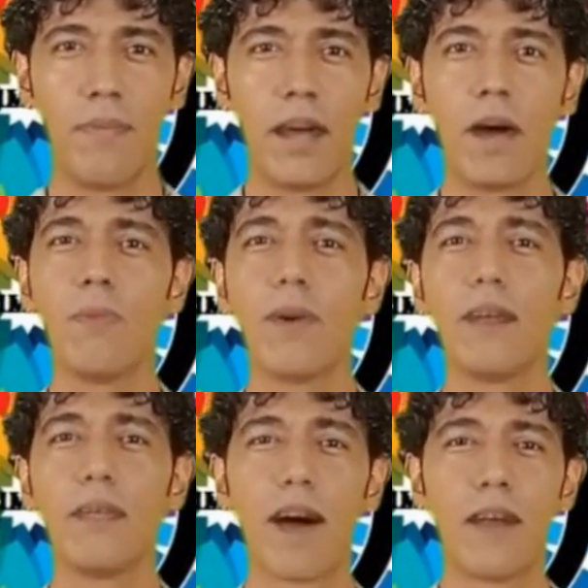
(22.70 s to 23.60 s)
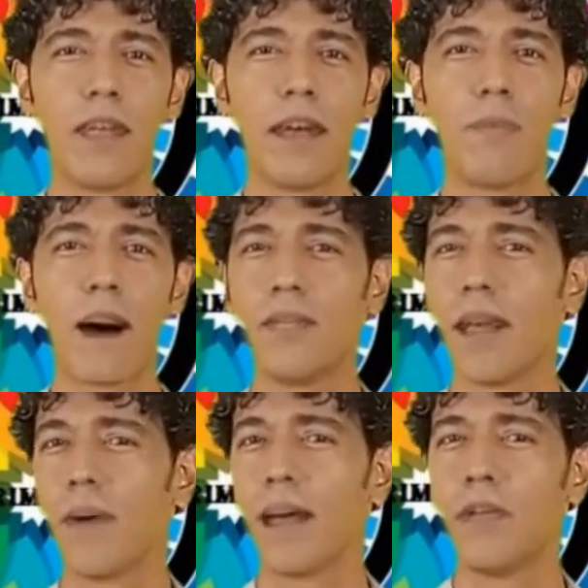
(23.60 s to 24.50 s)
The COVID-19
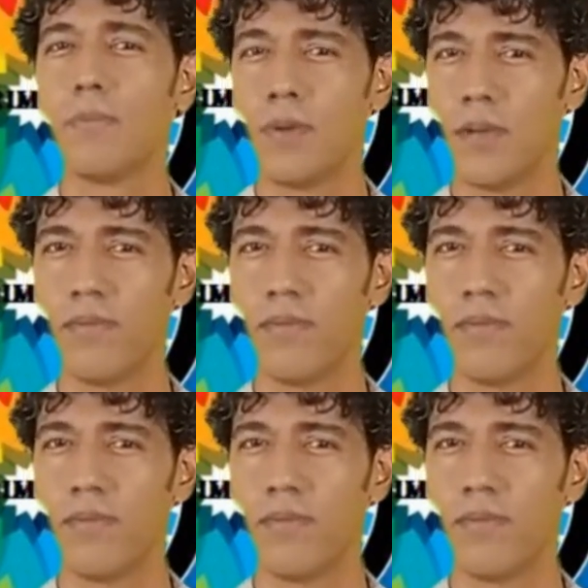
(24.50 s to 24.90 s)
pandemic has put a